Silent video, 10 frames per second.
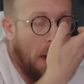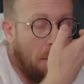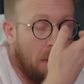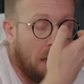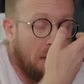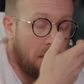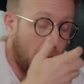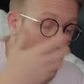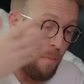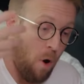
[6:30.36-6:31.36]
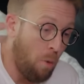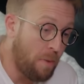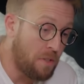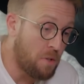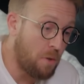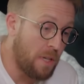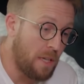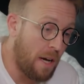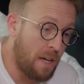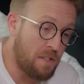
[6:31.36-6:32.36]
I mean, I'm open to
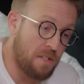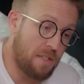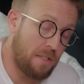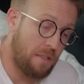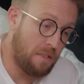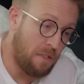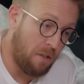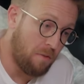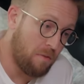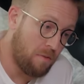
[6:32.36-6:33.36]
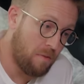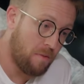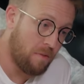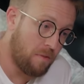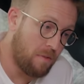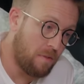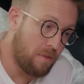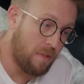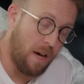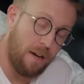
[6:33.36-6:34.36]
it. I just, you know,
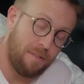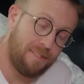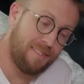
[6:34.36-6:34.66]
I